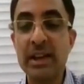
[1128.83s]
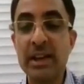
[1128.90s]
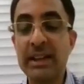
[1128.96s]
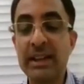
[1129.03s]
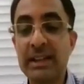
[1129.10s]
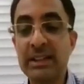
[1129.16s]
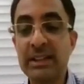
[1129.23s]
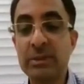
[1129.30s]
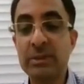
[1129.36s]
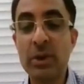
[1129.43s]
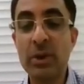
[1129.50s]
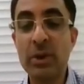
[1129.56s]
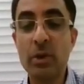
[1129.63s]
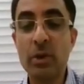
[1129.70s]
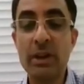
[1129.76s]
and that is when
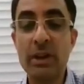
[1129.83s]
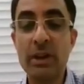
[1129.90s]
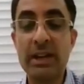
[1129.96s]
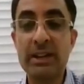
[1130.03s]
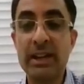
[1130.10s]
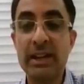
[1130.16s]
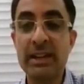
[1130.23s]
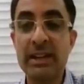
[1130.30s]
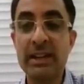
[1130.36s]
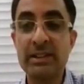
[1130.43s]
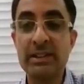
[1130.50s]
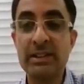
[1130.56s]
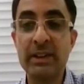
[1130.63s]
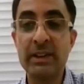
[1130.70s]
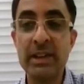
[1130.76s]
you call that there is
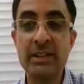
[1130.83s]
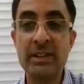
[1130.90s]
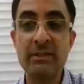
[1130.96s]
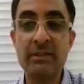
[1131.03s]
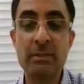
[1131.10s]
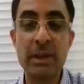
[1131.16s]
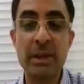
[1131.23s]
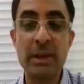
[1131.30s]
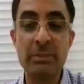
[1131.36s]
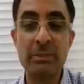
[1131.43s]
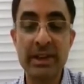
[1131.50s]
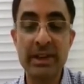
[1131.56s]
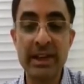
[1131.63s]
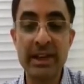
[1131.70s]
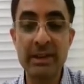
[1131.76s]
a very severe
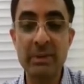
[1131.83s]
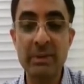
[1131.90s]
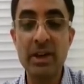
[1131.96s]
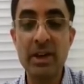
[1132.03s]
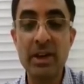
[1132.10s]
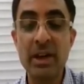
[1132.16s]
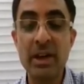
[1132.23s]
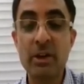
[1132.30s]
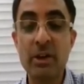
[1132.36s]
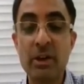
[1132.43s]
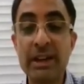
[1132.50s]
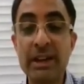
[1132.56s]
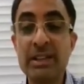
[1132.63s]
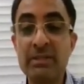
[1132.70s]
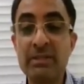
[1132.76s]
pulmonary edema or a
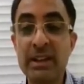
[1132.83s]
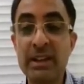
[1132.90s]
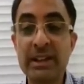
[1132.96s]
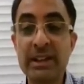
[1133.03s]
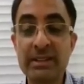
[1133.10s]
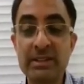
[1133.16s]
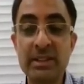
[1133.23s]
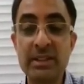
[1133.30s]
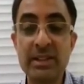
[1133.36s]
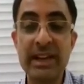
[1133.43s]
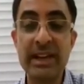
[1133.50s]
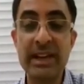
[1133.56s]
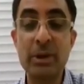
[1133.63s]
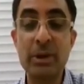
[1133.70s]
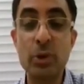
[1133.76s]
very severe interstitial
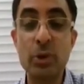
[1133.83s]
edema,